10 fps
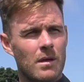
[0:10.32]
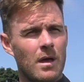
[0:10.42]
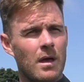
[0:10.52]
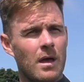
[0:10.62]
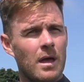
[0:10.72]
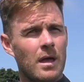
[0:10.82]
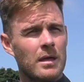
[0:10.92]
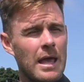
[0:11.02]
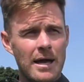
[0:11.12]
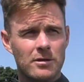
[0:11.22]
think.
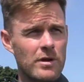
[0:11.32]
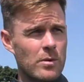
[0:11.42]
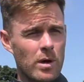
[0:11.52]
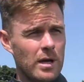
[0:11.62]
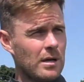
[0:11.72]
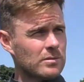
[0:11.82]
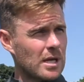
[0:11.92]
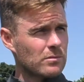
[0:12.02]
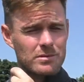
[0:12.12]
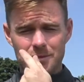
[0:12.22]
Yeah, great workout.
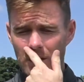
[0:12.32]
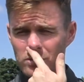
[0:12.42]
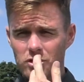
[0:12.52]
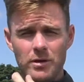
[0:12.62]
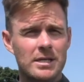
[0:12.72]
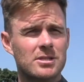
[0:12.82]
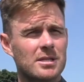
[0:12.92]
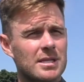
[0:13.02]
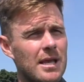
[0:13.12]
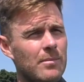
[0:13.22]
Sounds, sounds strange to
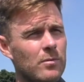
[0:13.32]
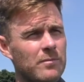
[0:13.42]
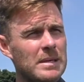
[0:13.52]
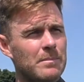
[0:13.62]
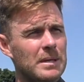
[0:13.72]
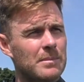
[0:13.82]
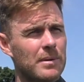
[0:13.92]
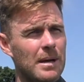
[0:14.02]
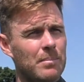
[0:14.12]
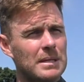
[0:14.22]
say, but we've been beat,
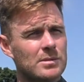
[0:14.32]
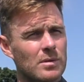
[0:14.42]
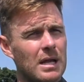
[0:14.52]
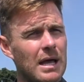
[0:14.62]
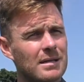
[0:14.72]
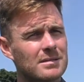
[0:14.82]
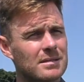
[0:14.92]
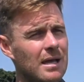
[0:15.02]
but I'm pleased with the lads.